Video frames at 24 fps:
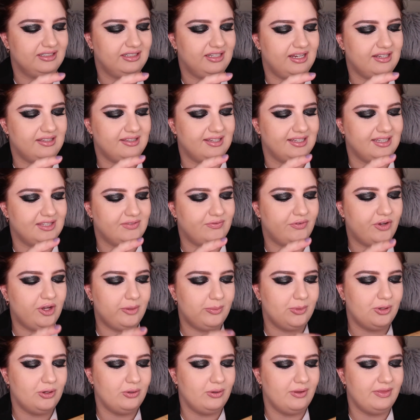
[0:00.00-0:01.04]
it says
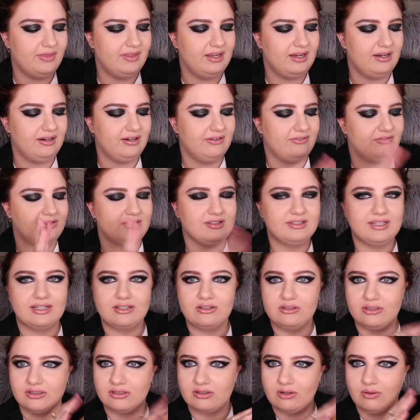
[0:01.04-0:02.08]
Firmoo on there, and it feels
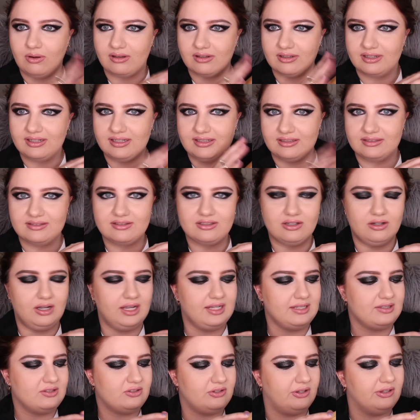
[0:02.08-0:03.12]
like good quality. It's
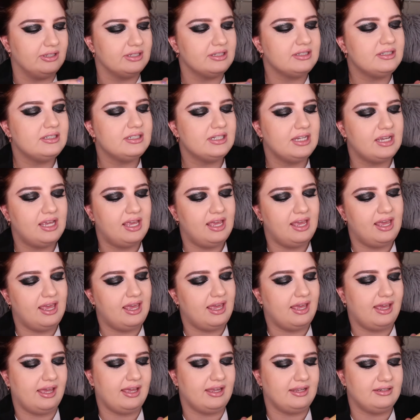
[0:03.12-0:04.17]
quite solid,
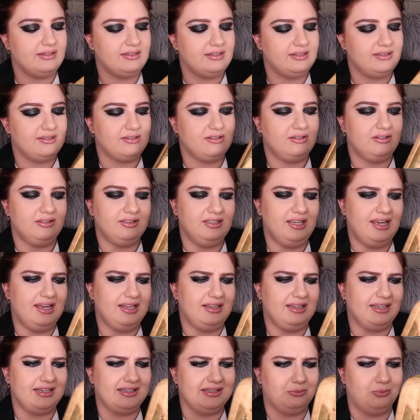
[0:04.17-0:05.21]
and it's got, yeah,
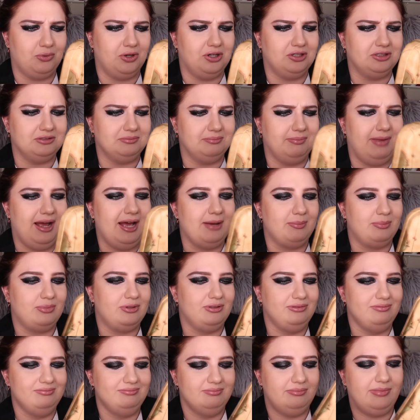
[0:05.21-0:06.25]
like a world map
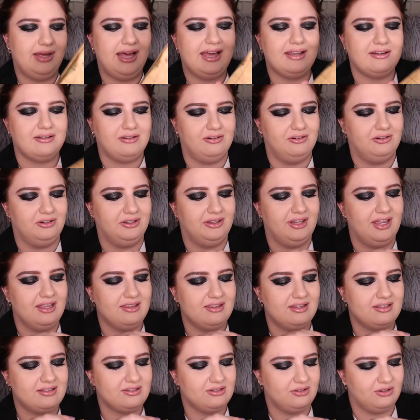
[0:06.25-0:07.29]
pattern on that.
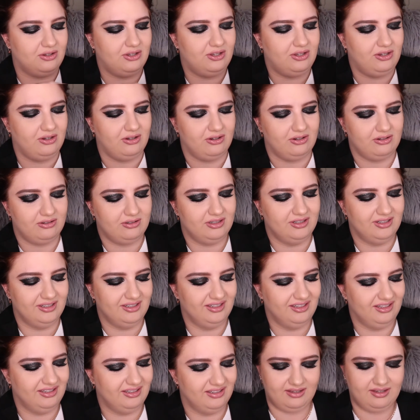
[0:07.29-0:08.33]
That's so cute.
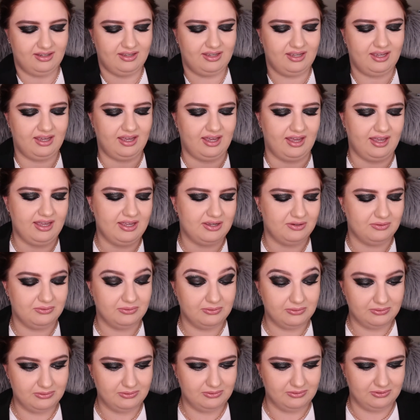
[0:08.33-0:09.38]
Okay,
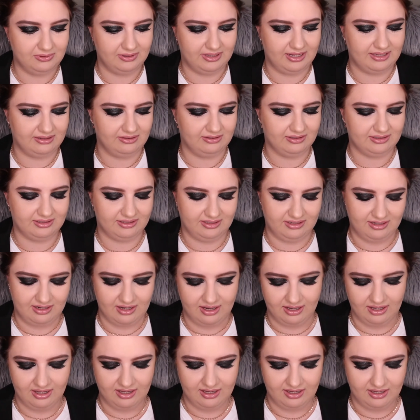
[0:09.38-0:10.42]
ooh, they look
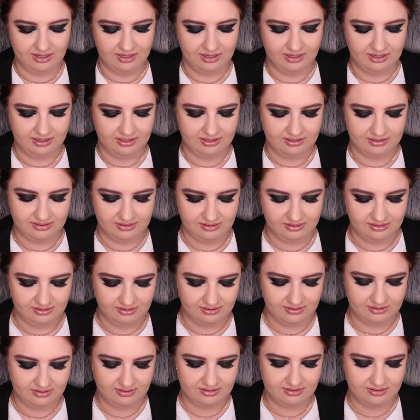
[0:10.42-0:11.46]

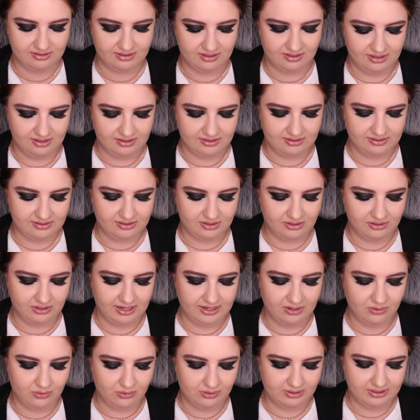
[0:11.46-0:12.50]
nice. So
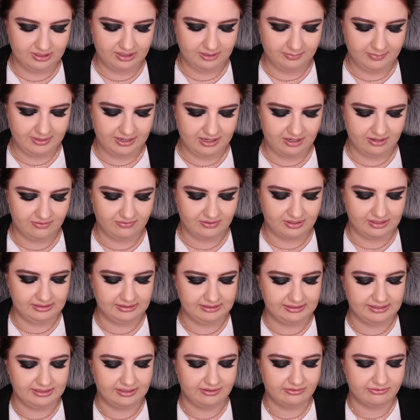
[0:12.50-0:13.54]
I ordered a pair of
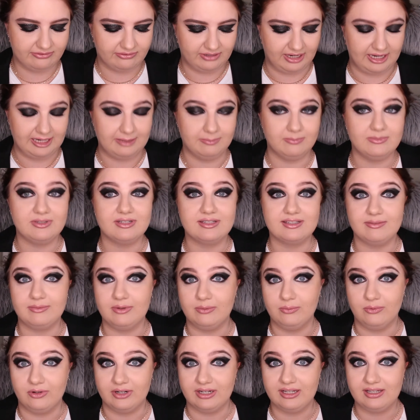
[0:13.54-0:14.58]
clear frames because I've
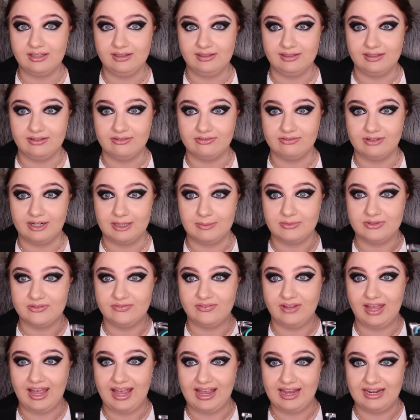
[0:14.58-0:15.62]
been wanting clear frames
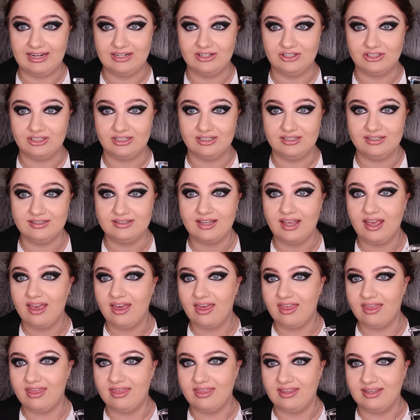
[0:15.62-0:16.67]
for ages.
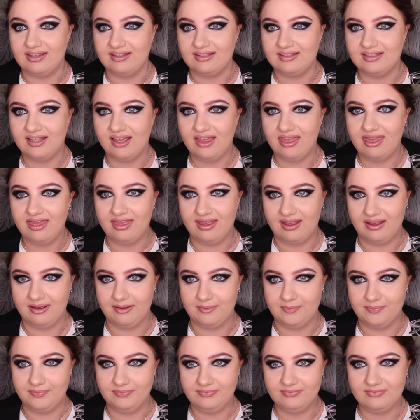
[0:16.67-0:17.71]
These are
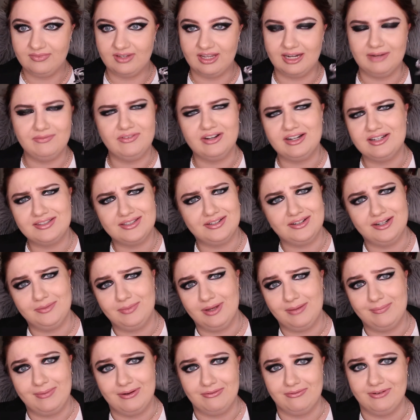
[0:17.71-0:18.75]
them. And I'm very sorry
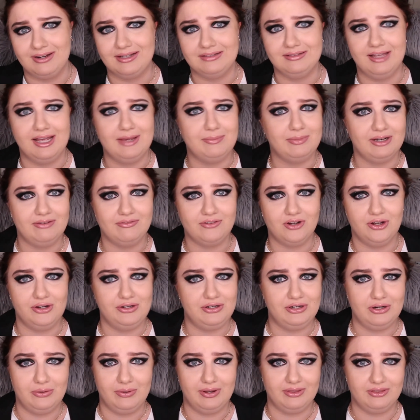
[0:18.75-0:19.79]
about my ring light, but I've
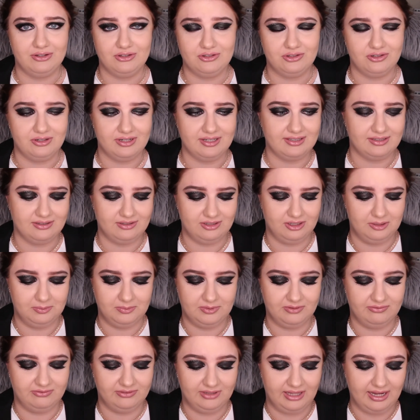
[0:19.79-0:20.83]
got no other choice in
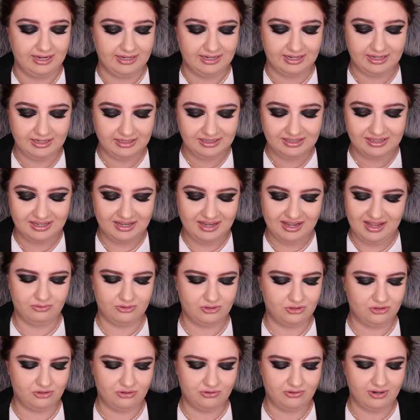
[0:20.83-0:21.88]
terms of lighting.
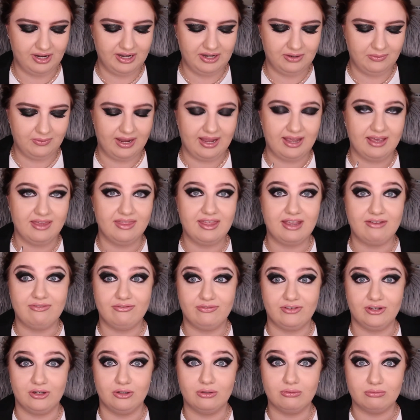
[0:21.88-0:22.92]
Straight away, they
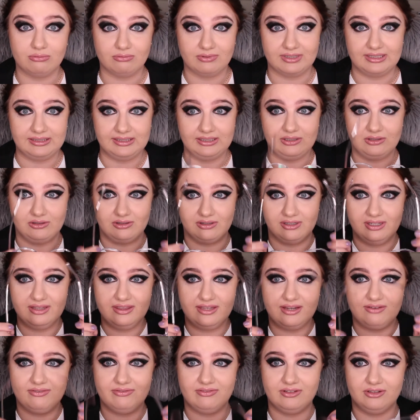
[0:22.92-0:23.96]
feel really good.
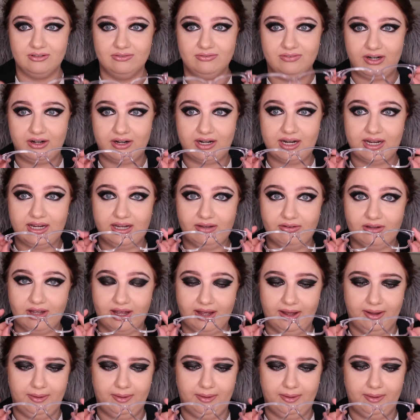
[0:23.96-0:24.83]
They feel very